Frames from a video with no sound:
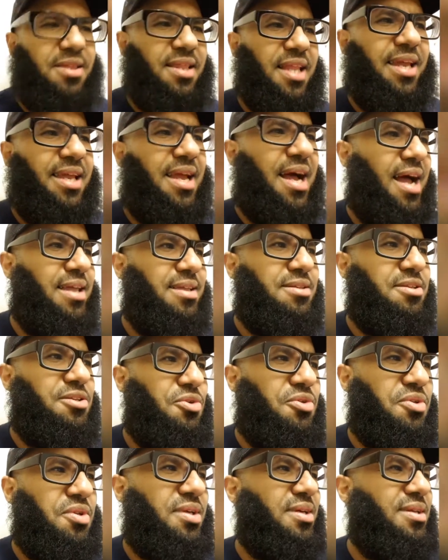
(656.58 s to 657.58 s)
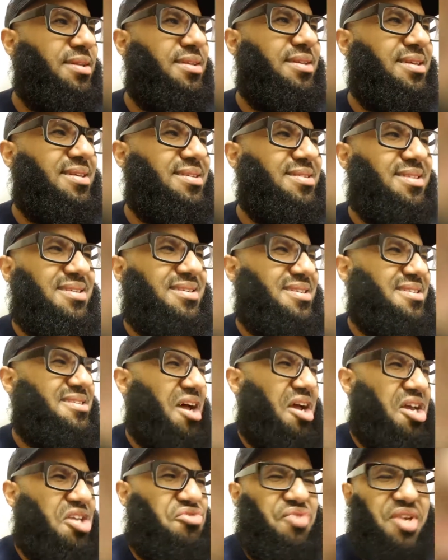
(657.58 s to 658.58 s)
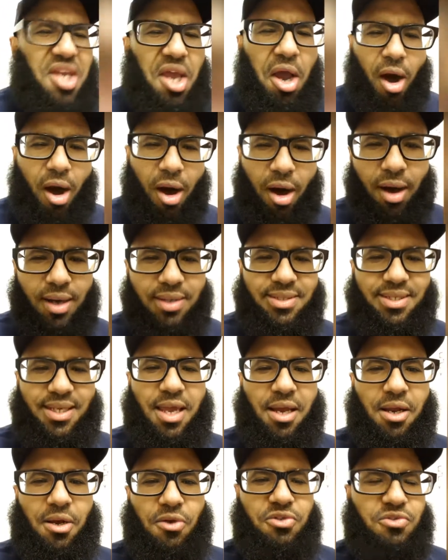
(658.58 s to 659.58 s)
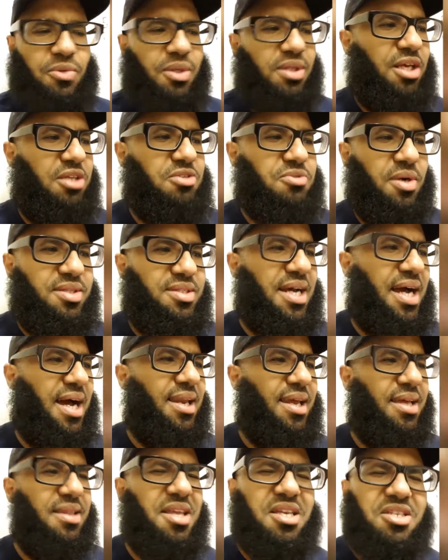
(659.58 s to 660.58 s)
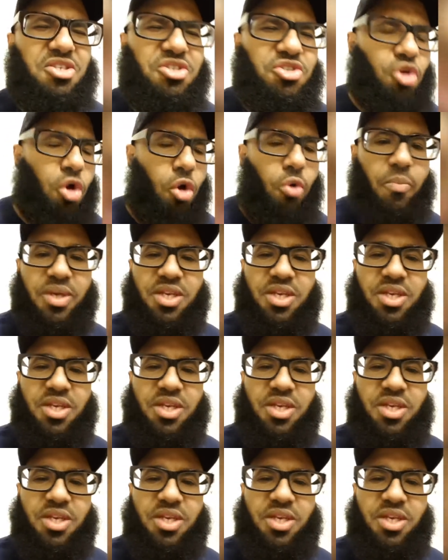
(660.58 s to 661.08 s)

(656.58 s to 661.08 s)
like, you know, it's really hard to get close to Allah subhanahu wa ta'ala. There's so